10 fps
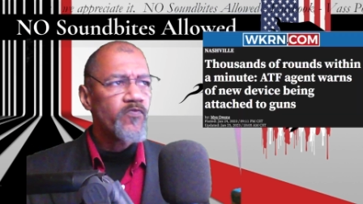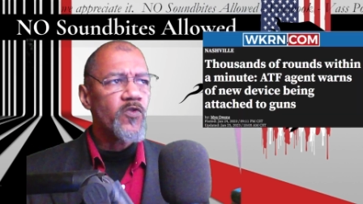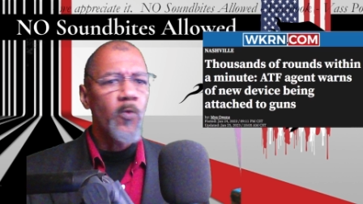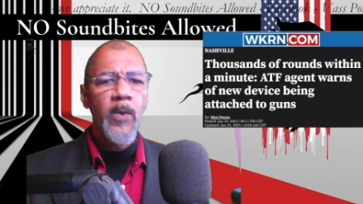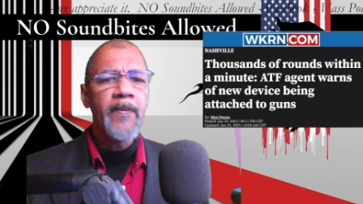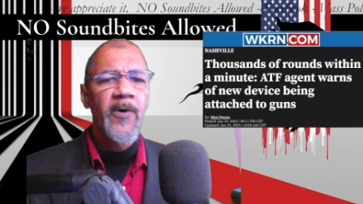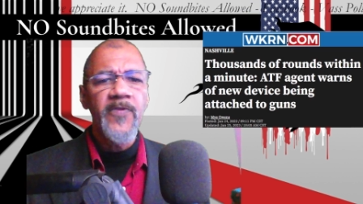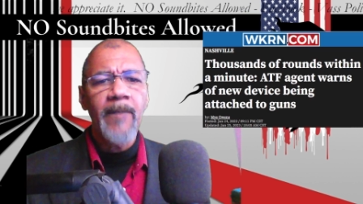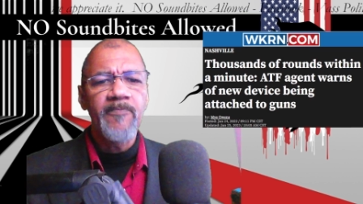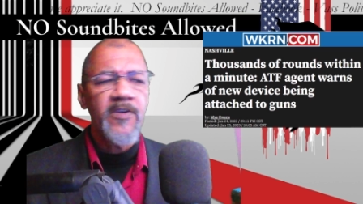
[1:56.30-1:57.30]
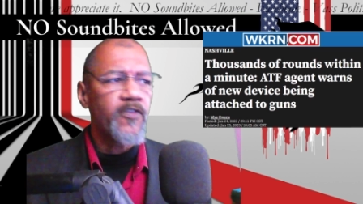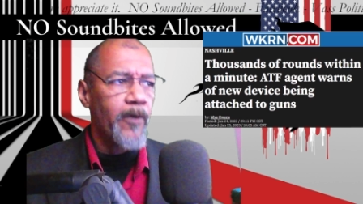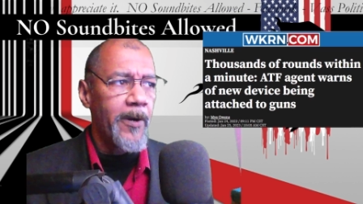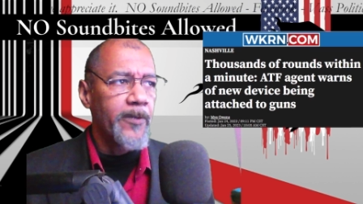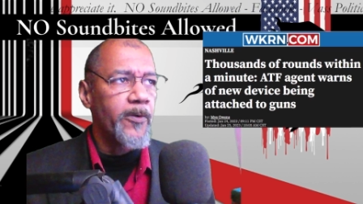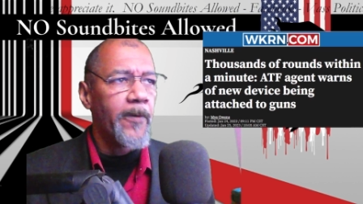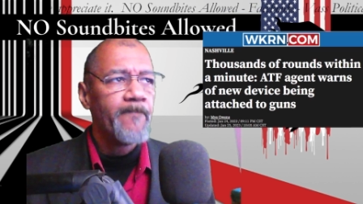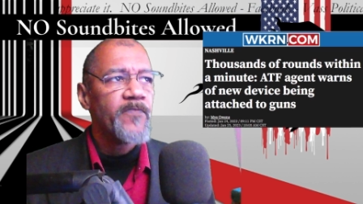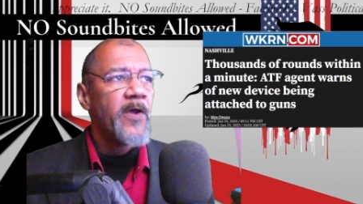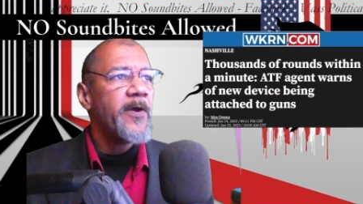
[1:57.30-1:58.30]
we pulled up this article
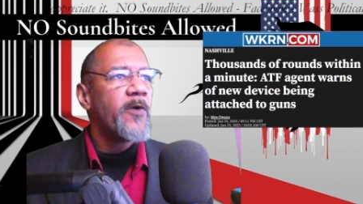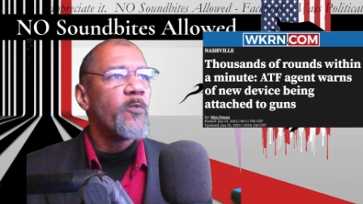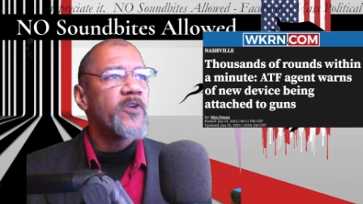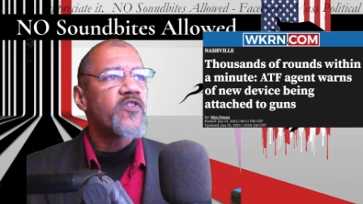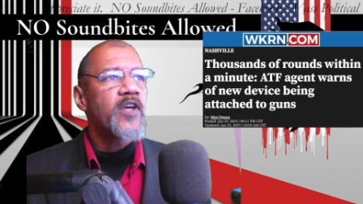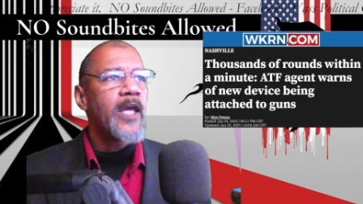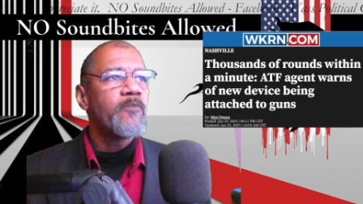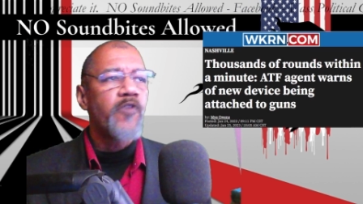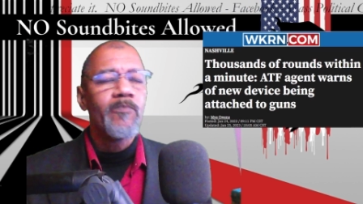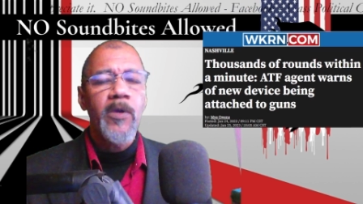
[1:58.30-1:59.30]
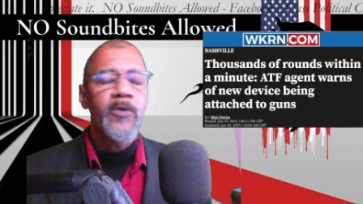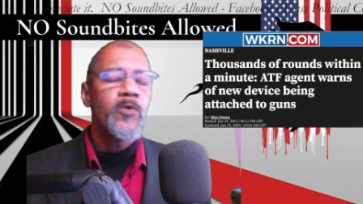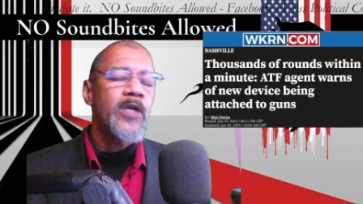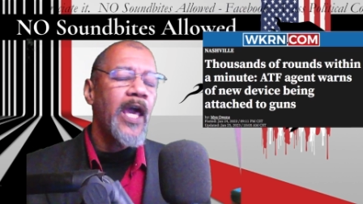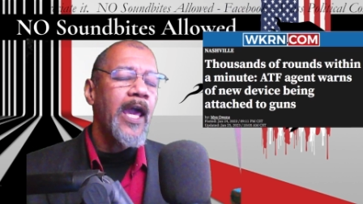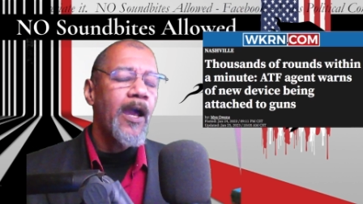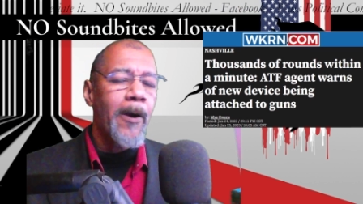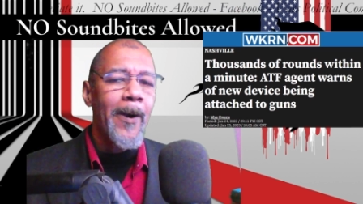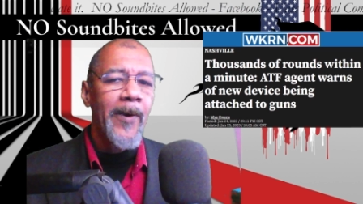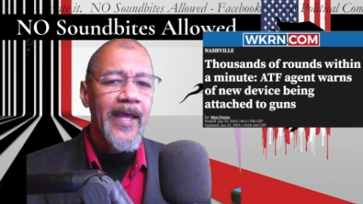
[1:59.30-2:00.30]
which came from
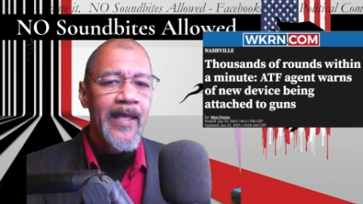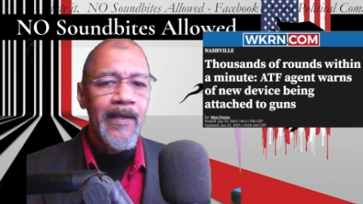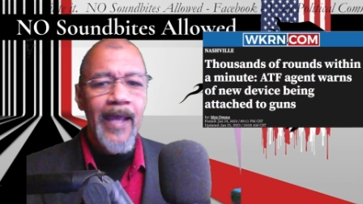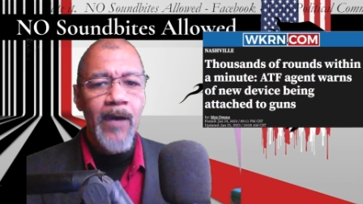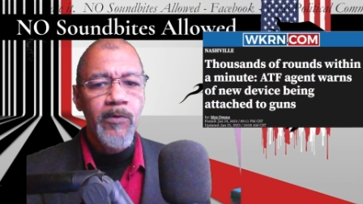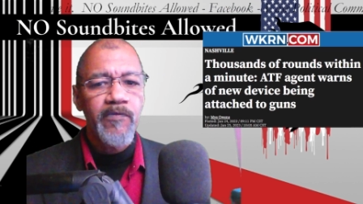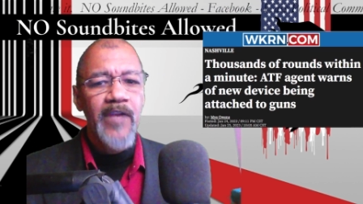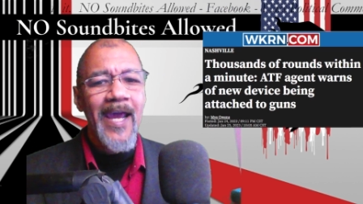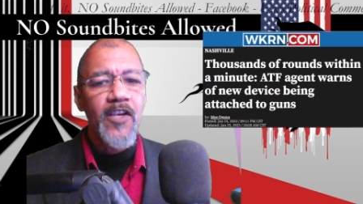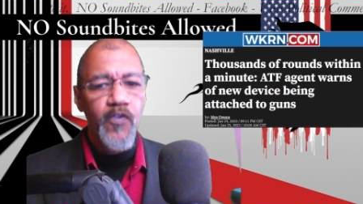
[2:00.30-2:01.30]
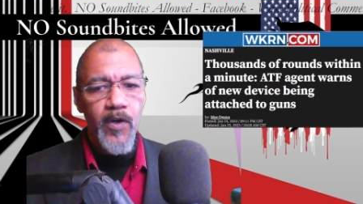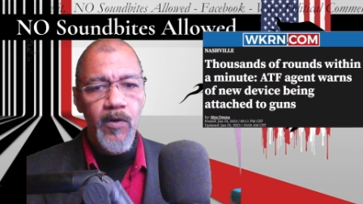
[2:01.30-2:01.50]
WKRN out of Nashville,